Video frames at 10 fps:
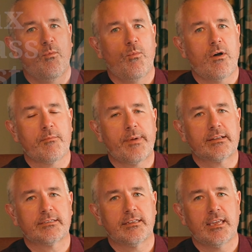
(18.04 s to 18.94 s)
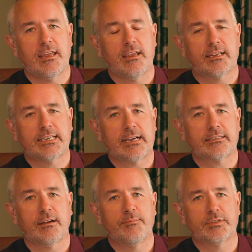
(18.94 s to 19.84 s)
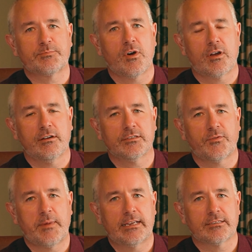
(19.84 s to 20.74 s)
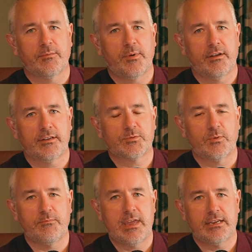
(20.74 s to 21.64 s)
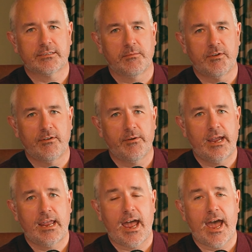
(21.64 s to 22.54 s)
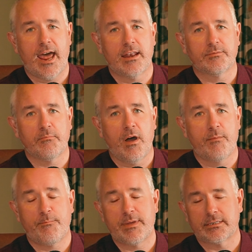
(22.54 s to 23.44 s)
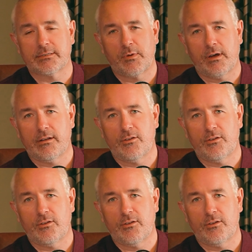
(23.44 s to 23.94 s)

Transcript: Welcome back to the Tax Compass podcast from LSR Partners with me, Simon Roue, and my business partner,